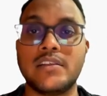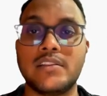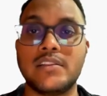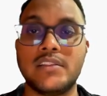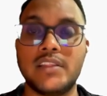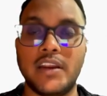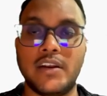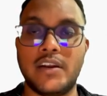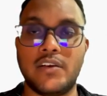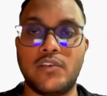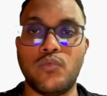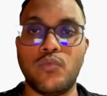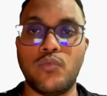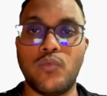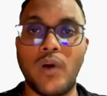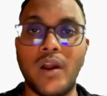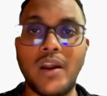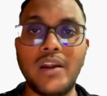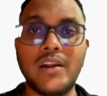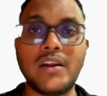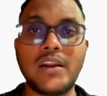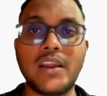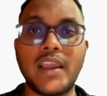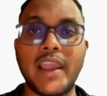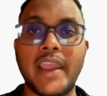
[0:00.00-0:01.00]
that what
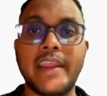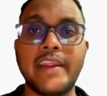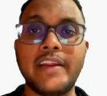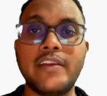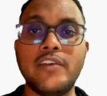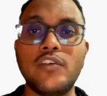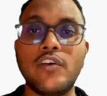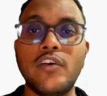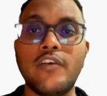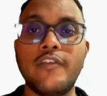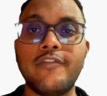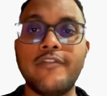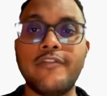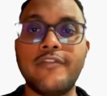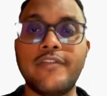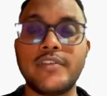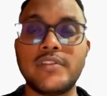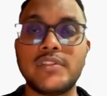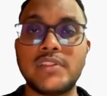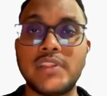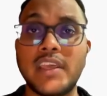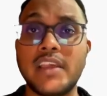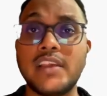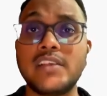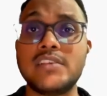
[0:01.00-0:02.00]
kind of
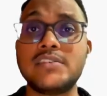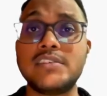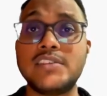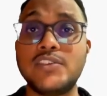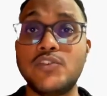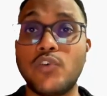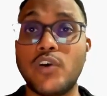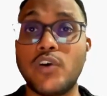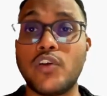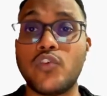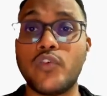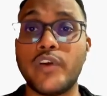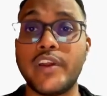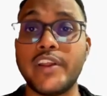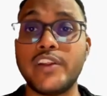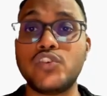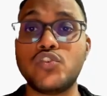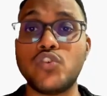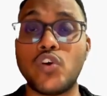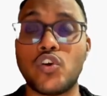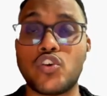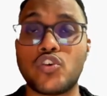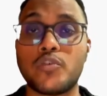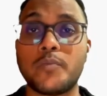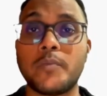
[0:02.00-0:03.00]
things you are going to
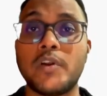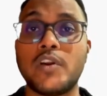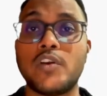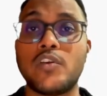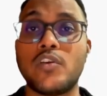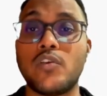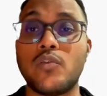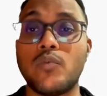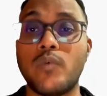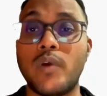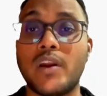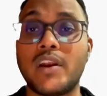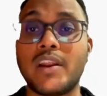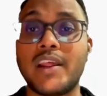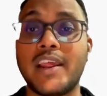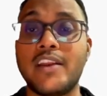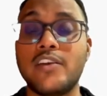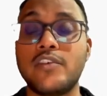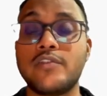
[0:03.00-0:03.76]
automate or what kind